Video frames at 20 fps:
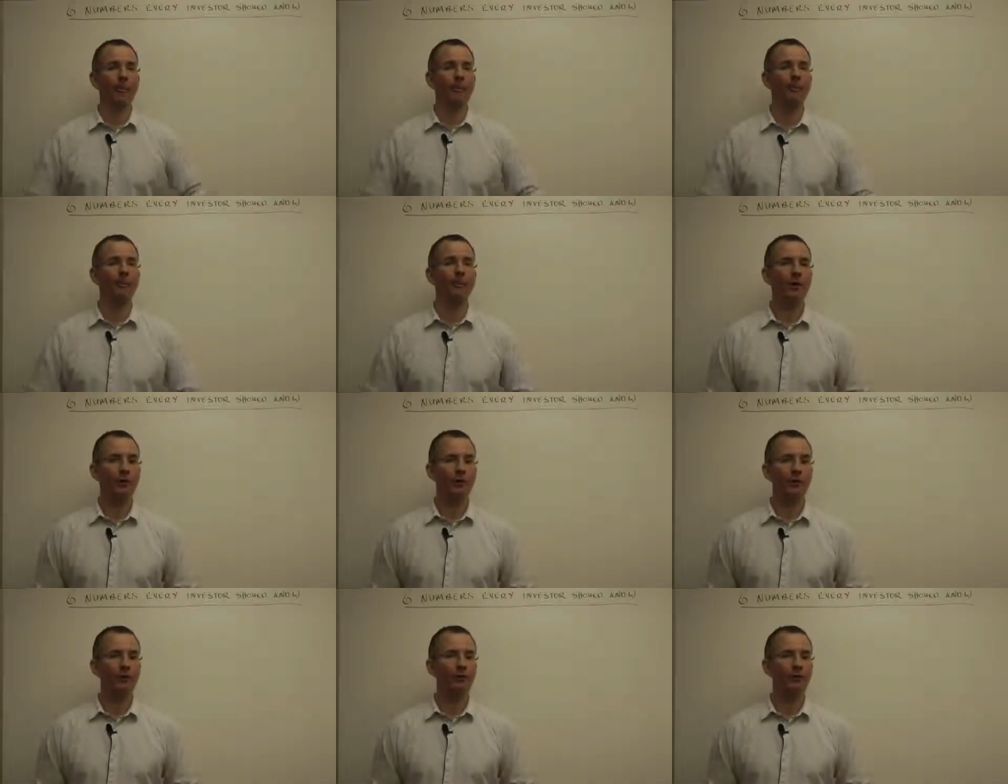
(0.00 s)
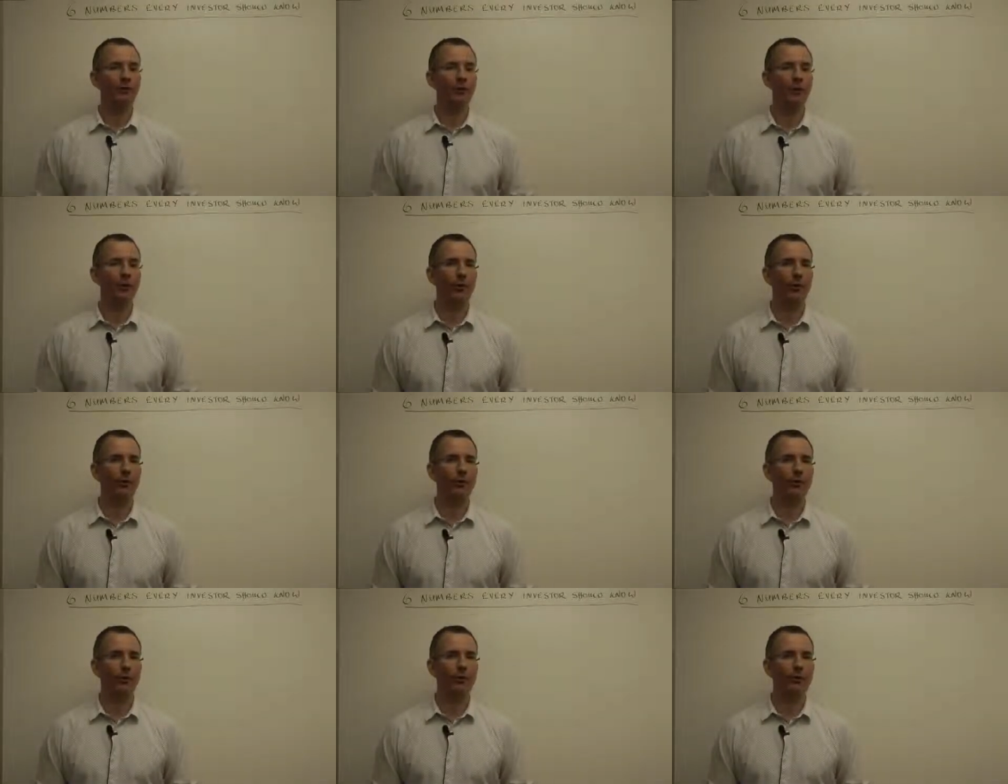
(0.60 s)
The trouble with
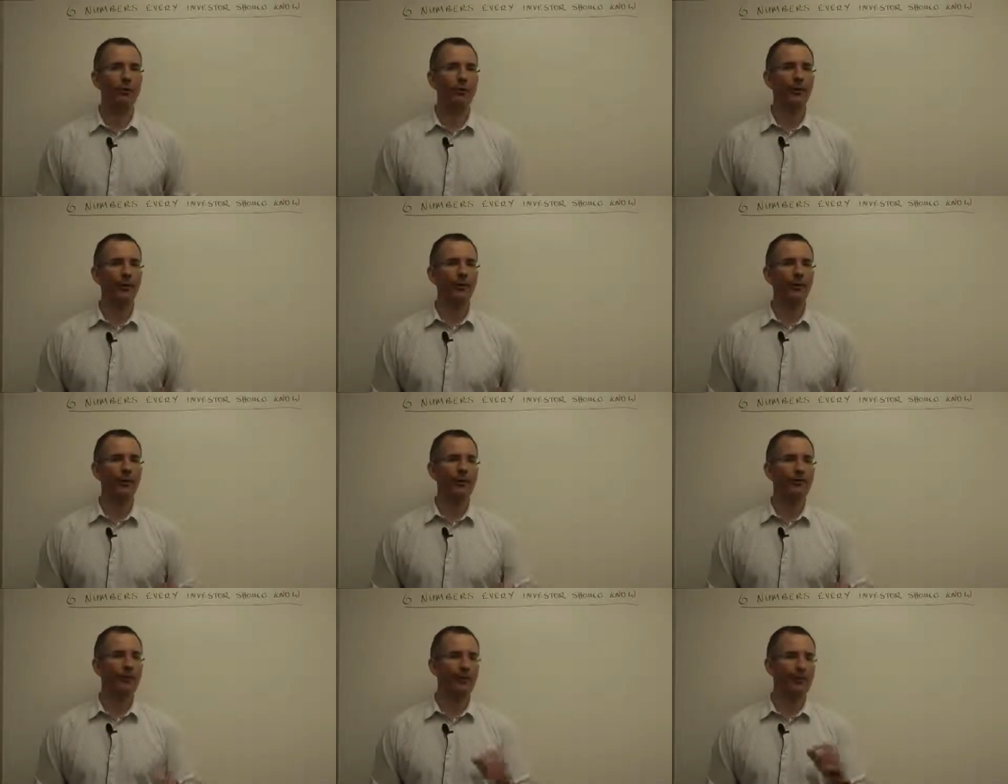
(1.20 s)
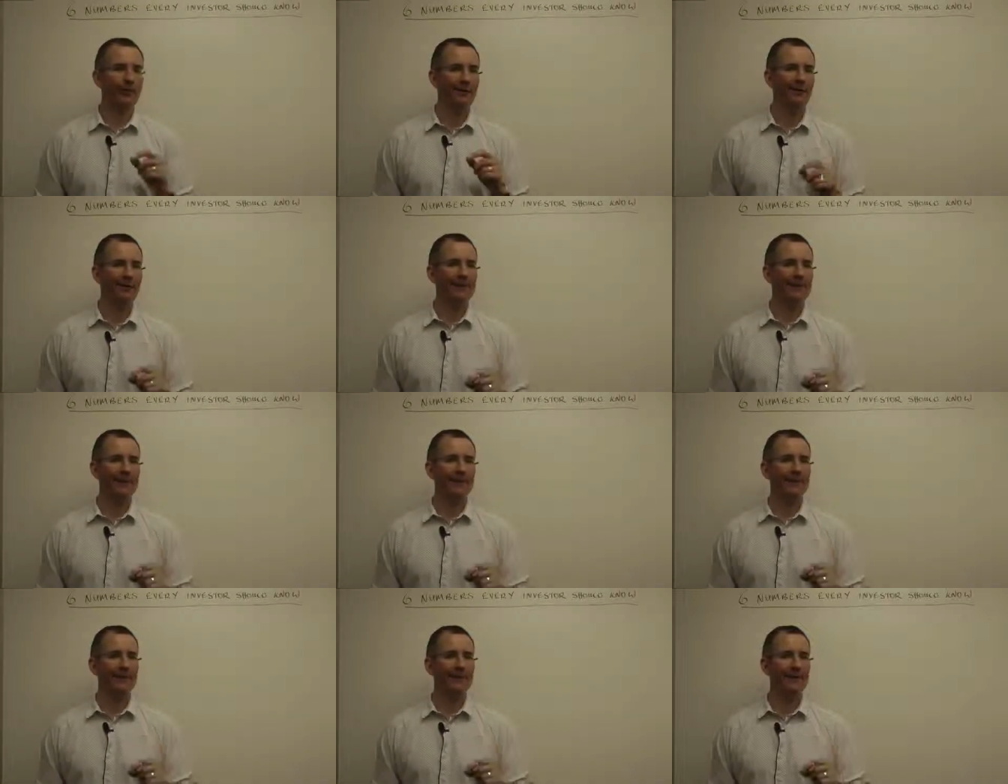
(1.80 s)
stories is, if you're an
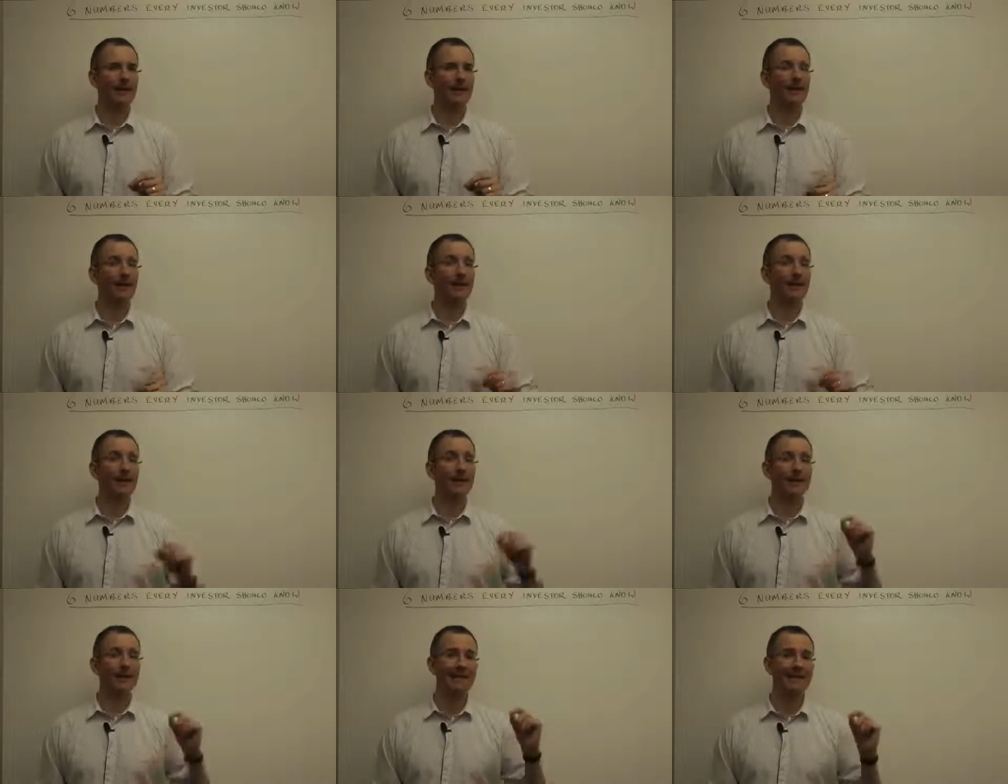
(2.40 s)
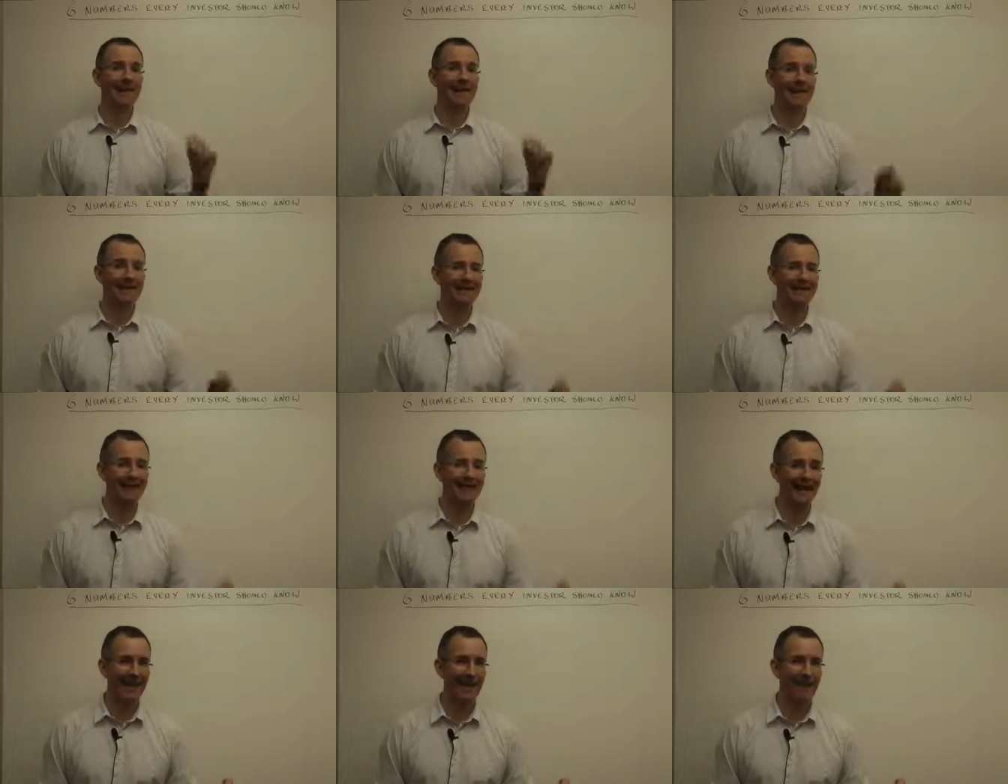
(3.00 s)
investor, they need
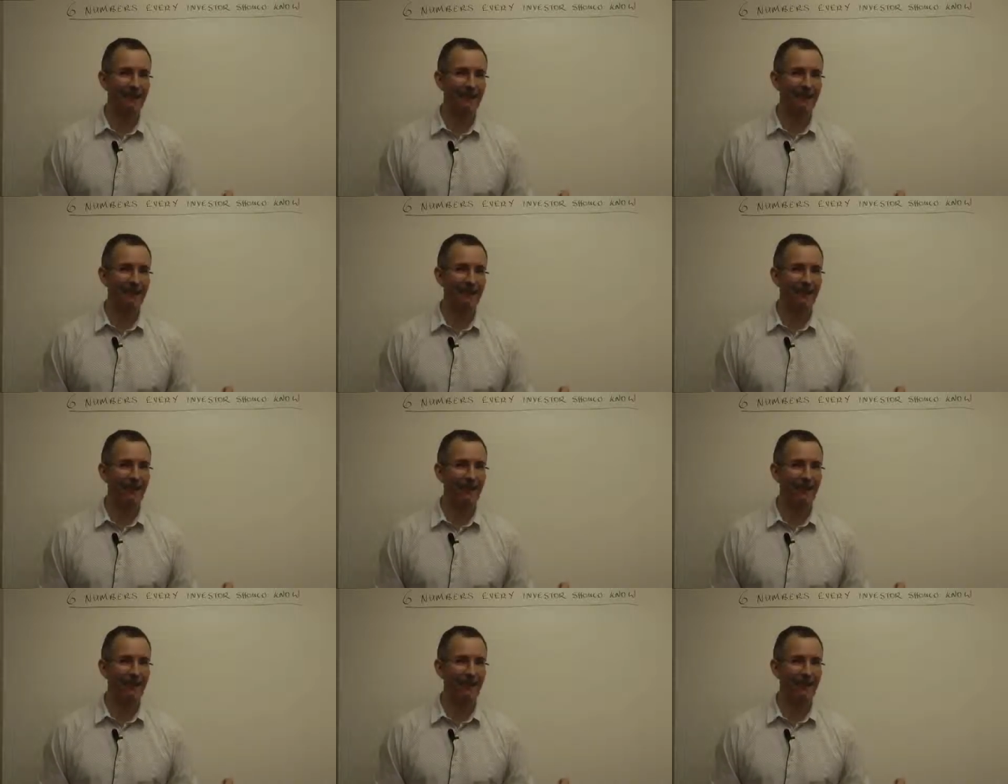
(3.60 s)
testing.